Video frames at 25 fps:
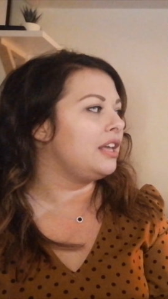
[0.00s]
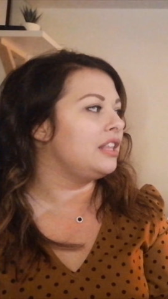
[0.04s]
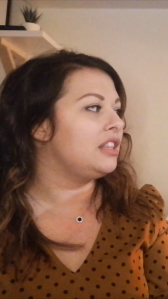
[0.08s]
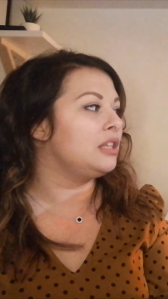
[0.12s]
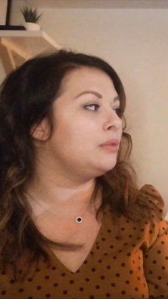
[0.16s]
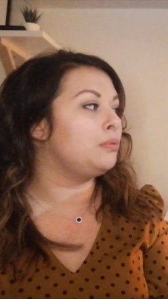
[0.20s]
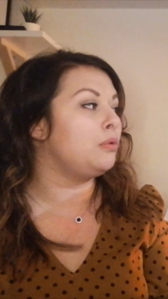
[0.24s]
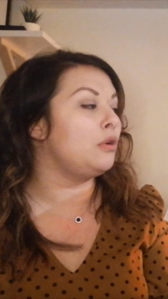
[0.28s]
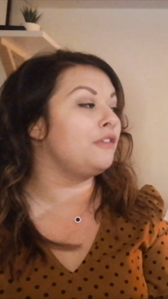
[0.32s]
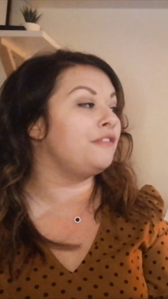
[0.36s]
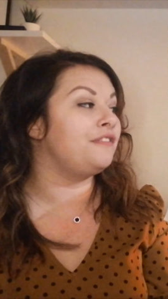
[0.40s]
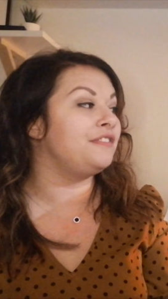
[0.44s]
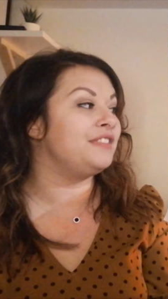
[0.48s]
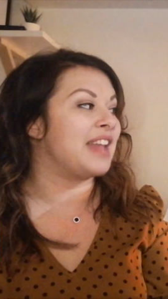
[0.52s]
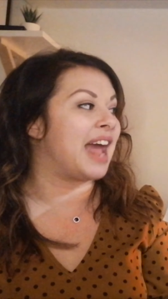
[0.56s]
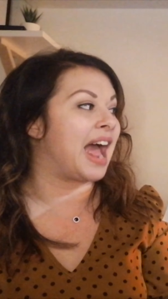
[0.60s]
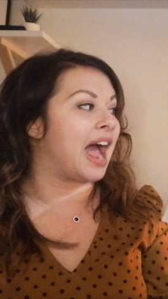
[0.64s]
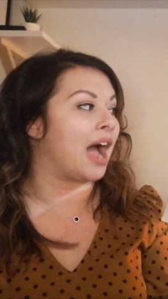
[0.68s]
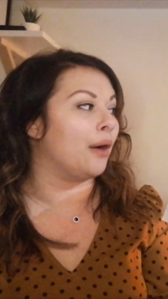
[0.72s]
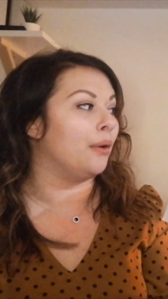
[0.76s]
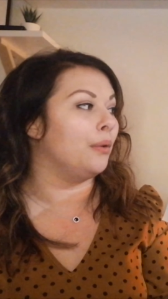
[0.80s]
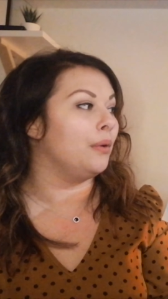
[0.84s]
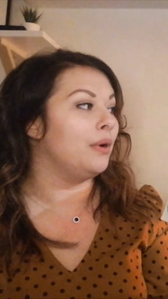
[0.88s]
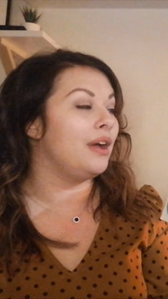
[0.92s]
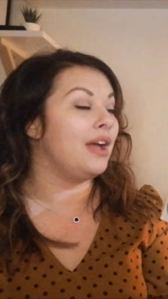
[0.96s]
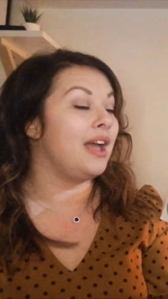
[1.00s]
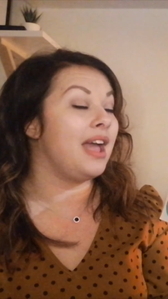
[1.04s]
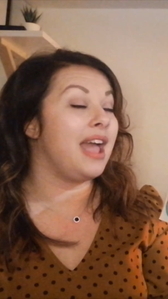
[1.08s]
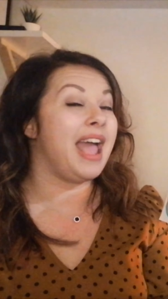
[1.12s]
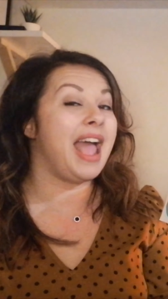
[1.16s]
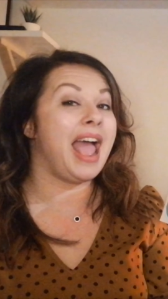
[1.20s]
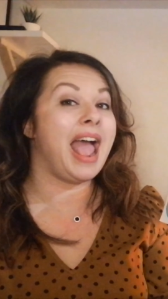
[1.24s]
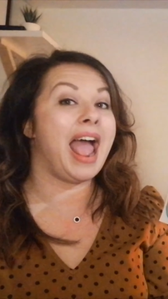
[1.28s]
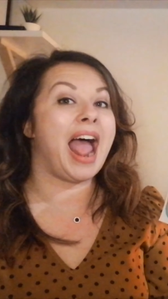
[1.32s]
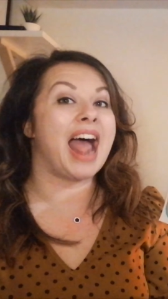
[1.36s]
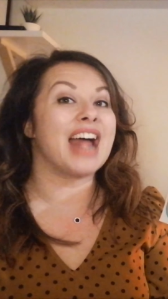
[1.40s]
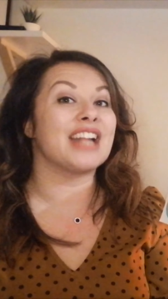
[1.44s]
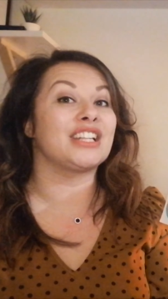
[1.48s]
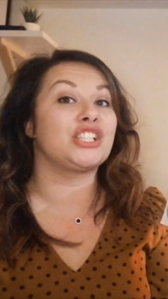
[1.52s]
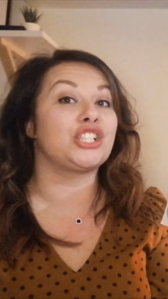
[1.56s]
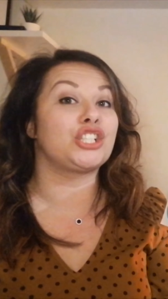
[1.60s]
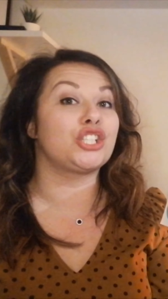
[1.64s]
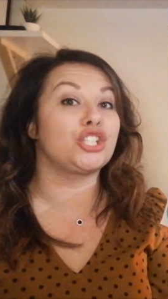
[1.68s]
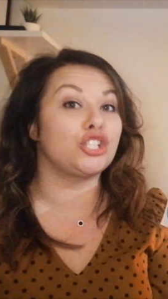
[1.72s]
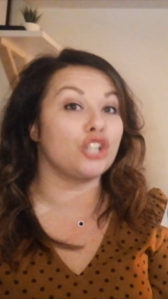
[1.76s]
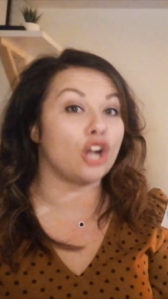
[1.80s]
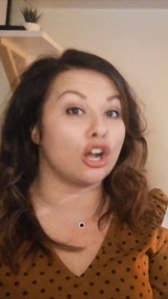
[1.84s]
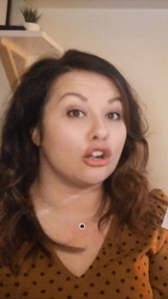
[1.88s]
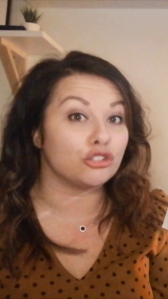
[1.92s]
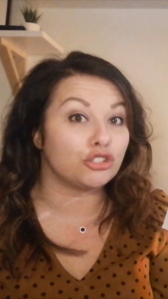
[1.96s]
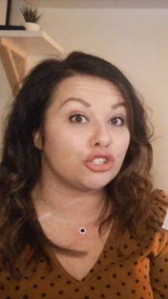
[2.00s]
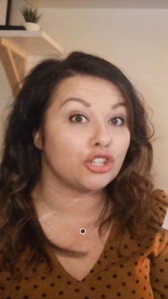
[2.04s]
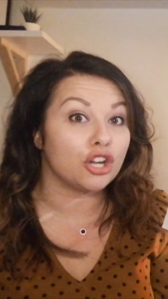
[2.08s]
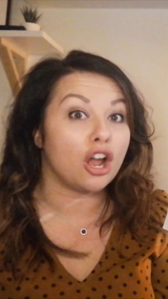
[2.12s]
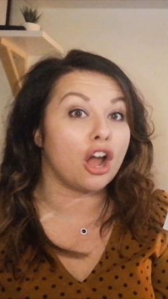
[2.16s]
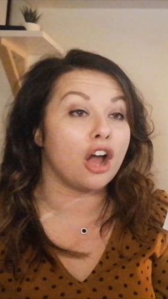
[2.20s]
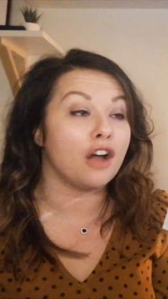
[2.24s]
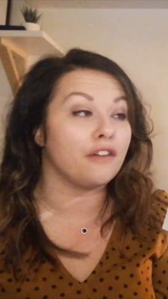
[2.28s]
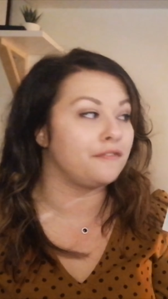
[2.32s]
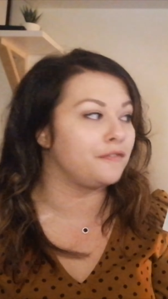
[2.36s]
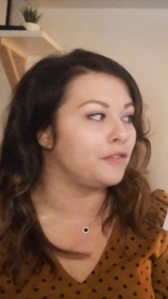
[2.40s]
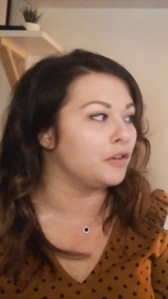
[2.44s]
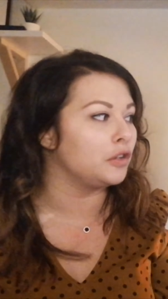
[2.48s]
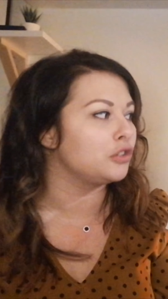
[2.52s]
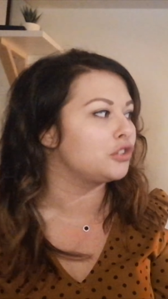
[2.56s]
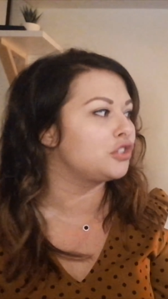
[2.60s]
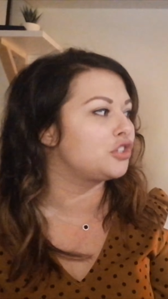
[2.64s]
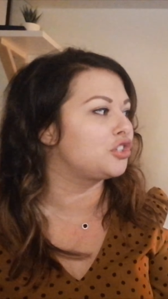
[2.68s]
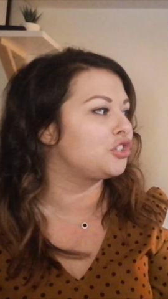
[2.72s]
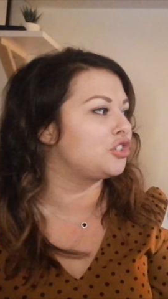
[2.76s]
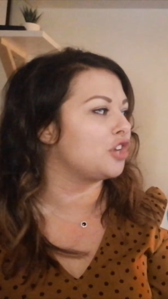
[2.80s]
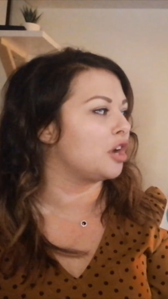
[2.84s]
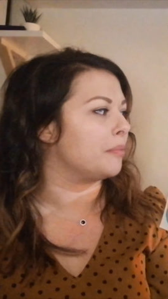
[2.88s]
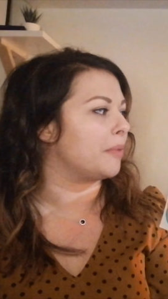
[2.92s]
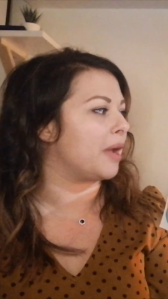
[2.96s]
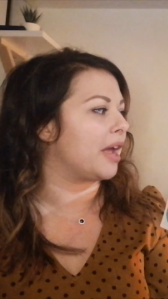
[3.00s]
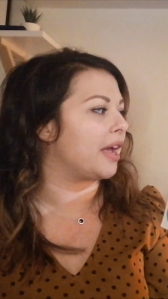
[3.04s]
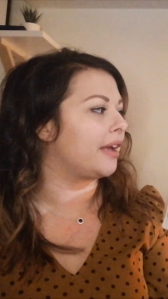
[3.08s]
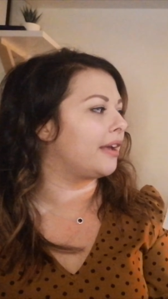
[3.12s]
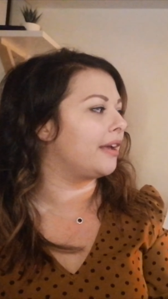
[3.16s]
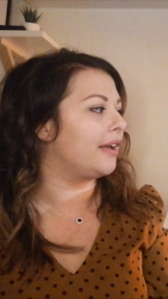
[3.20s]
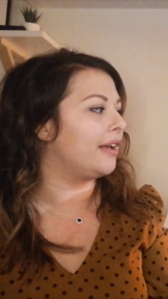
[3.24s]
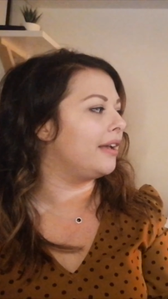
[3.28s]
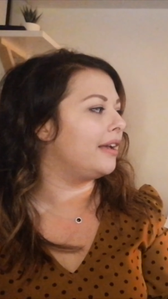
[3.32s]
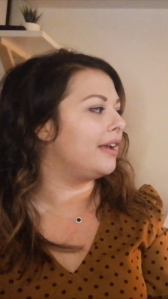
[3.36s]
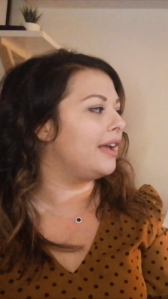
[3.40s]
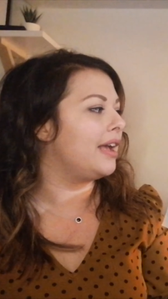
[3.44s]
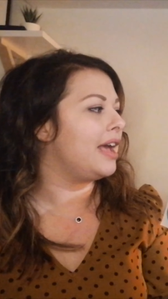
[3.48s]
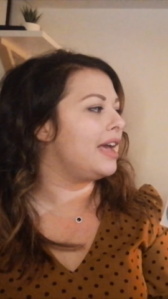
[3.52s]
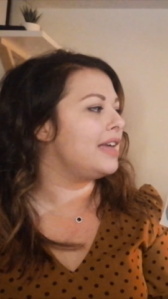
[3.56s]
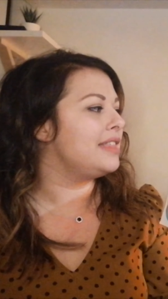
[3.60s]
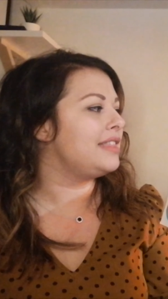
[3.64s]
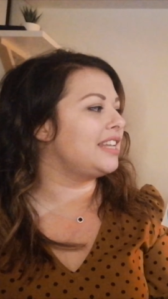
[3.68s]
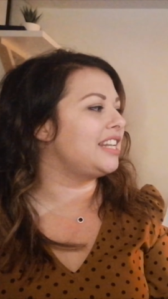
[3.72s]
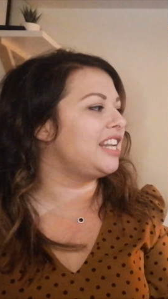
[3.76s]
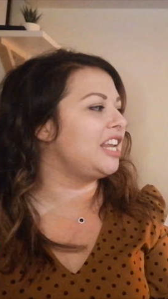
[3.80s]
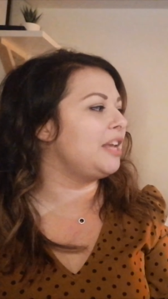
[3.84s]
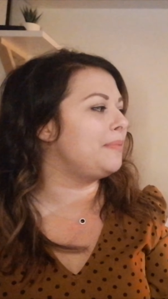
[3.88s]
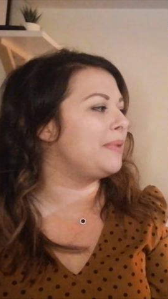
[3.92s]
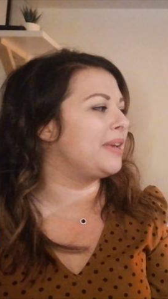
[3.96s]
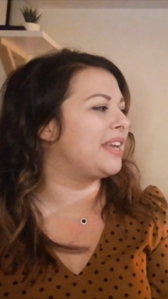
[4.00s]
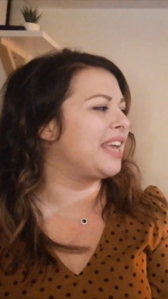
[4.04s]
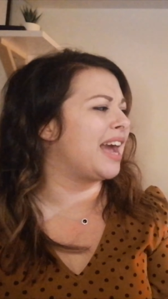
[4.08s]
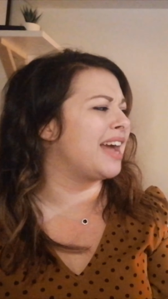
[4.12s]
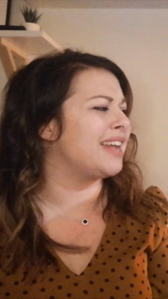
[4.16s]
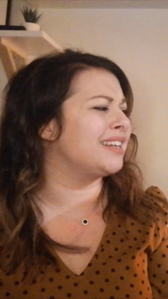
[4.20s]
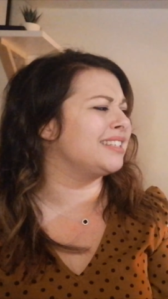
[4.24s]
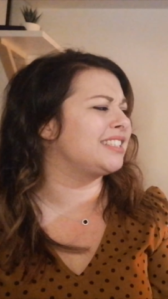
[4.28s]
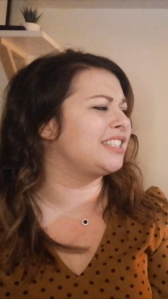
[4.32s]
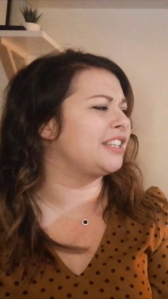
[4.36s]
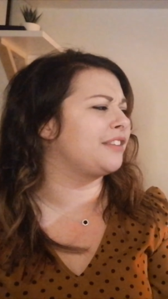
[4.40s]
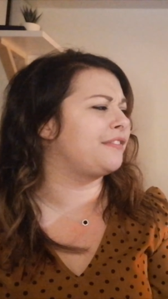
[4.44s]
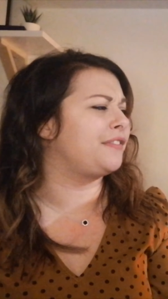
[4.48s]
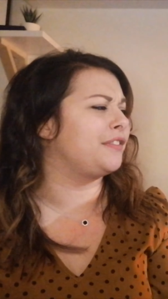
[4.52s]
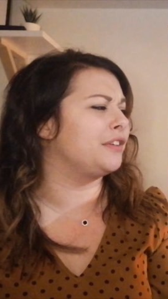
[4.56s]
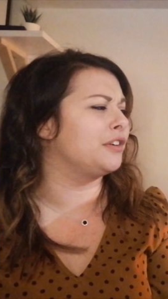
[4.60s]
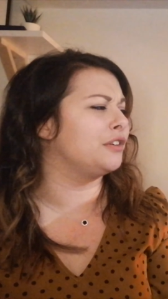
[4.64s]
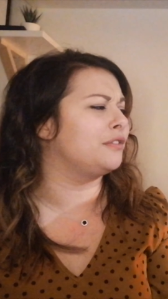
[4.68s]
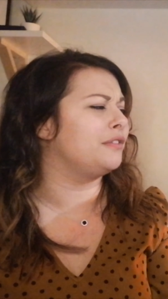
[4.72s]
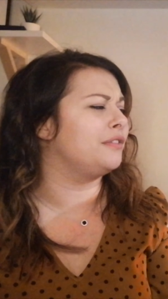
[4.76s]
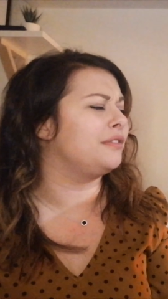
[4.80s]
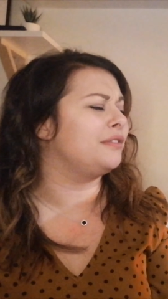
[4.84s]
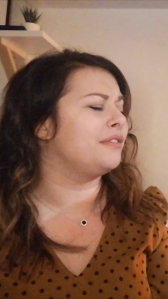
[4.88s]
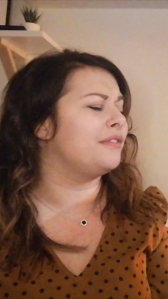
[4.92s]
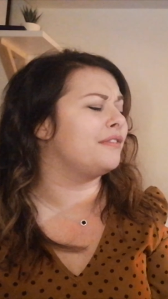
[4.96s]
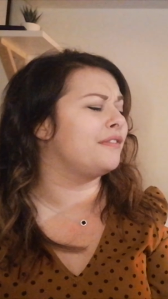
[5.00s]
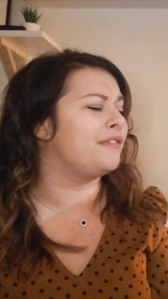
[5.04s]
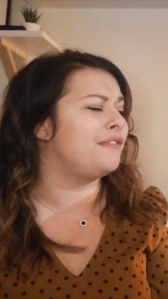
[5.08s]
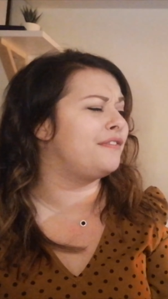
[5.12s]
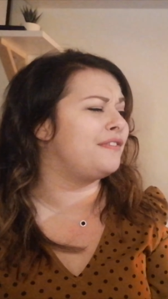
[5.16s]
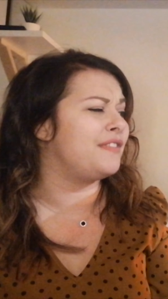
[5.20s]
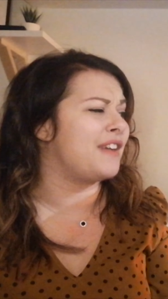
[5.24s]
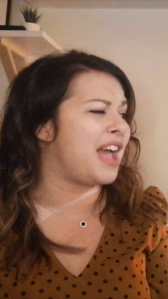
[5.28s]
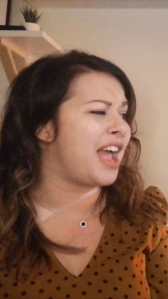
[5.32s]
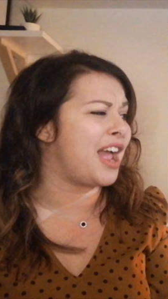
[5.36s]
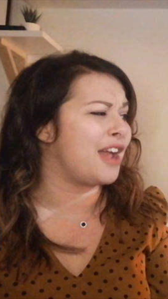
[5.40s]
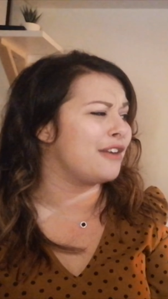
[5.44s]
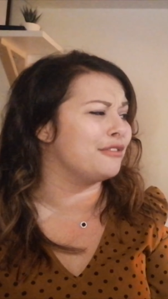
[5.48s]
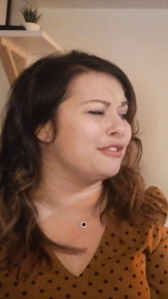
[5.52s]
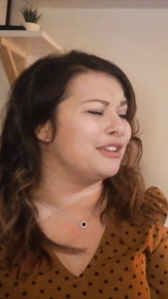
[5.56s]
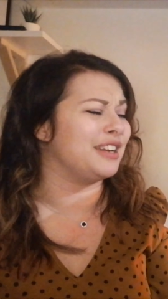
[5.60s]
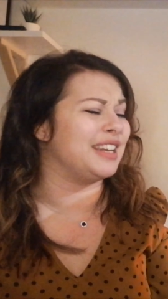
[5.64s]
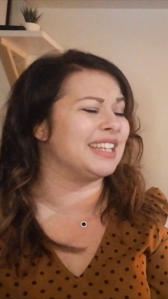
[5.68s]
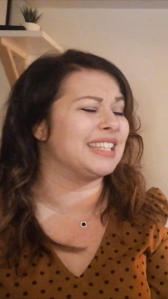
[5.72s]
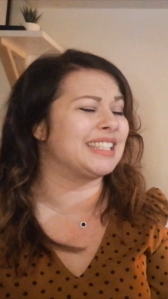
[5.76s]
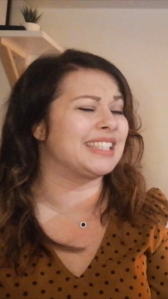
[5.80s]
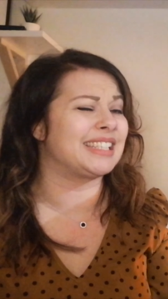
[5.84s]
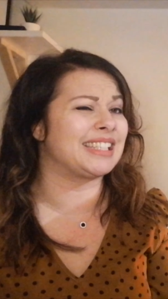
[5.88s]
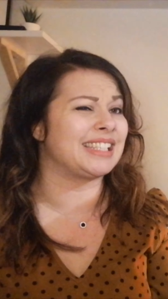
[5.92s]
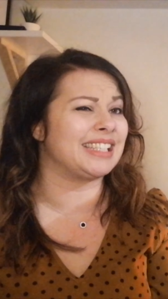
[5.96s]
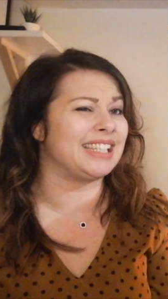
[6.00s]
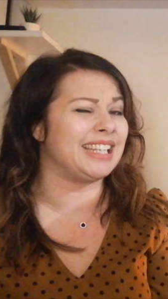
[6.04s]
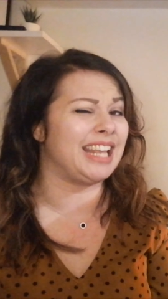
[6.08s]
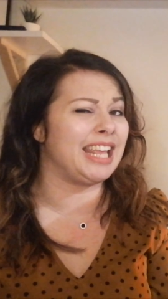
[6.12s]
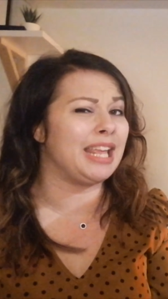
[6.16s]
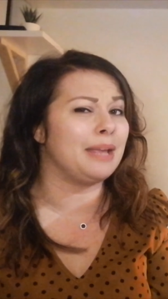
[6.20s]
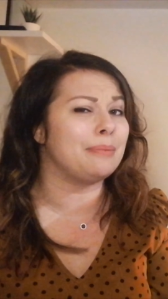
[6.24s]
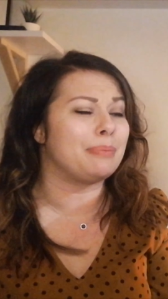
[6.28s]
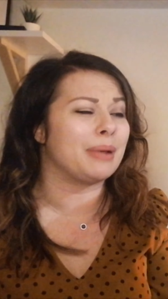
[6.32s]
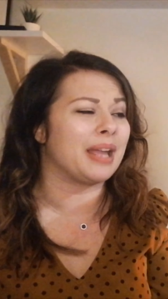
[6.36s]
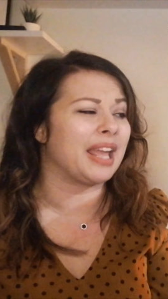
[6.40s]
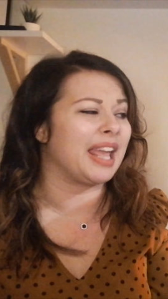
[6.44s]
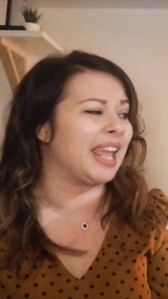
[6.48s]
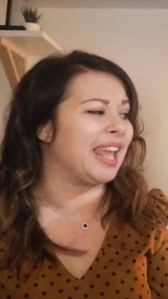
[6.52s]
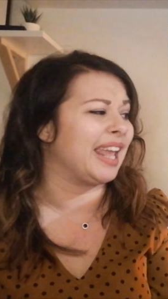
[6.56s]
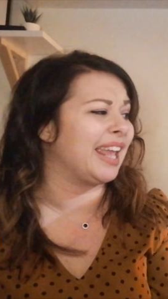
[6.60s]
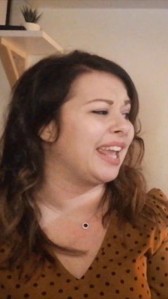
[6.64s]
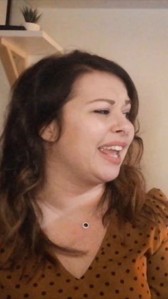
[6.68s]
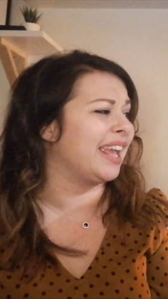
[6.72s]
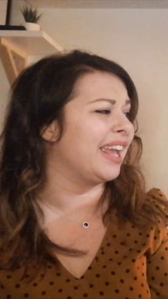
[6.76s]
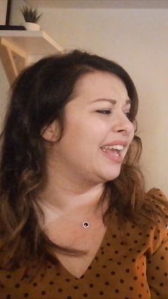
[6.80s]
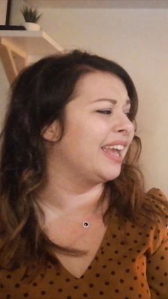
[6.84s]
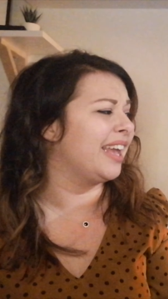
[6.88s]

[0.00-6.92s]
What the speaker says: The wolf now had such a full stomach that he began to feel very sleepy.